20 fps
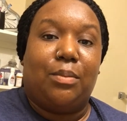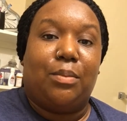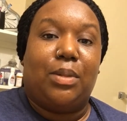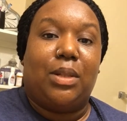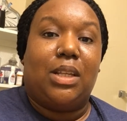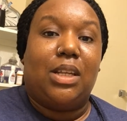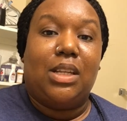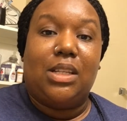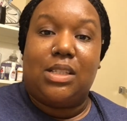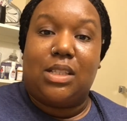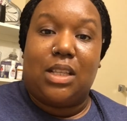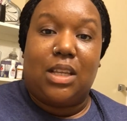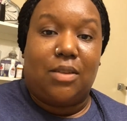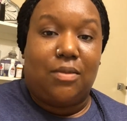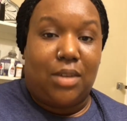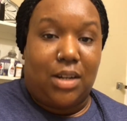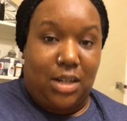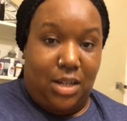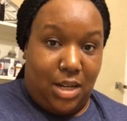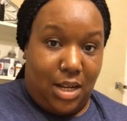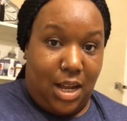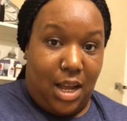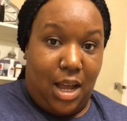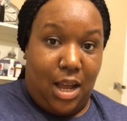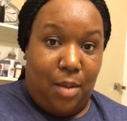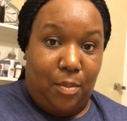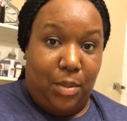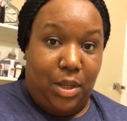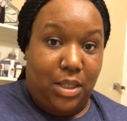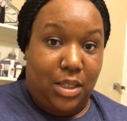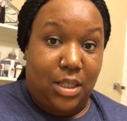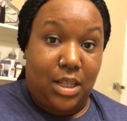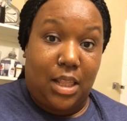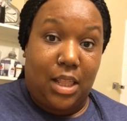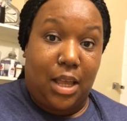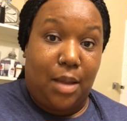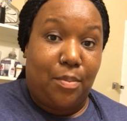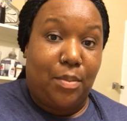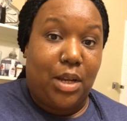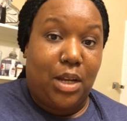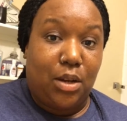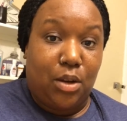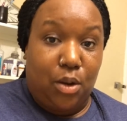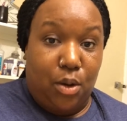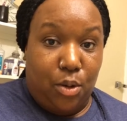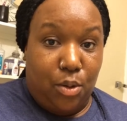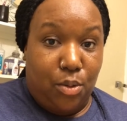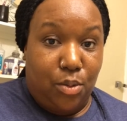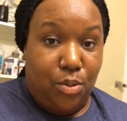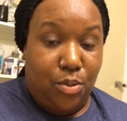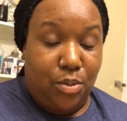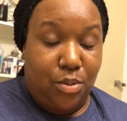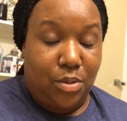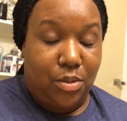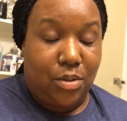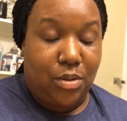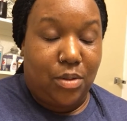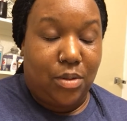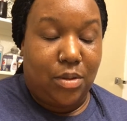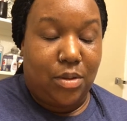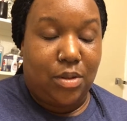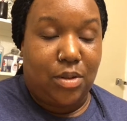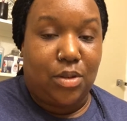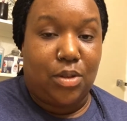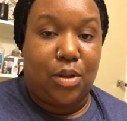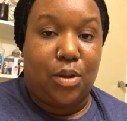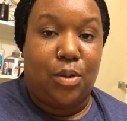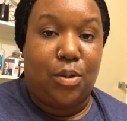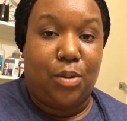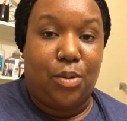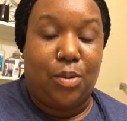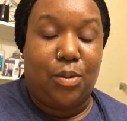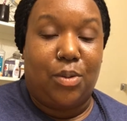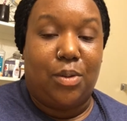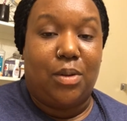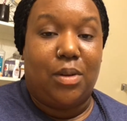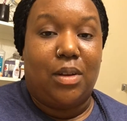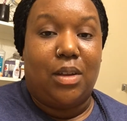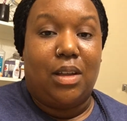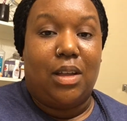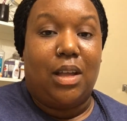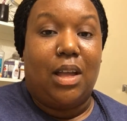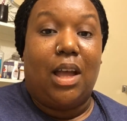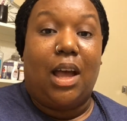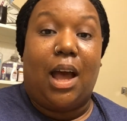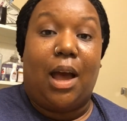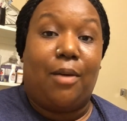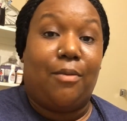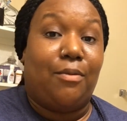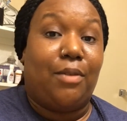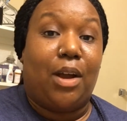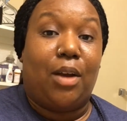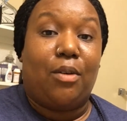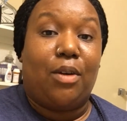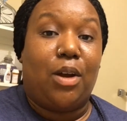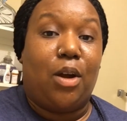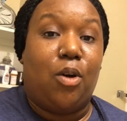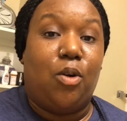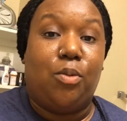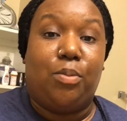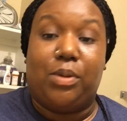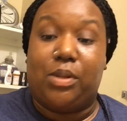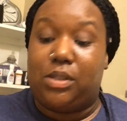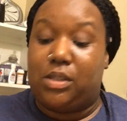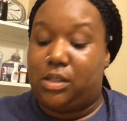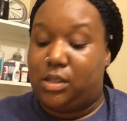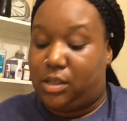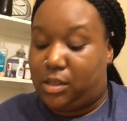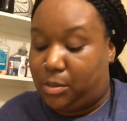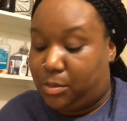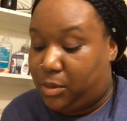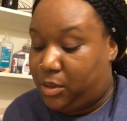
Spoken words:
please leave it in the comments and let me know. So I'm very open to